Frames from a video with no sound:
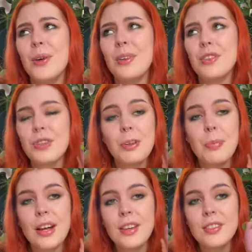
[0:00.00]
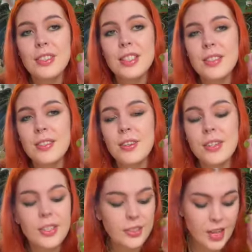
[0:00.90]
with string of pearls. This is a
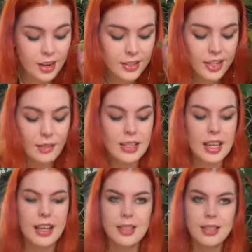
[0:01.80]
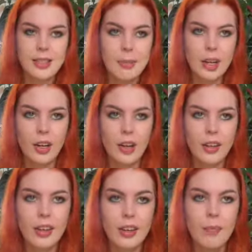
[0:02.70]
good alternative as it has a similar look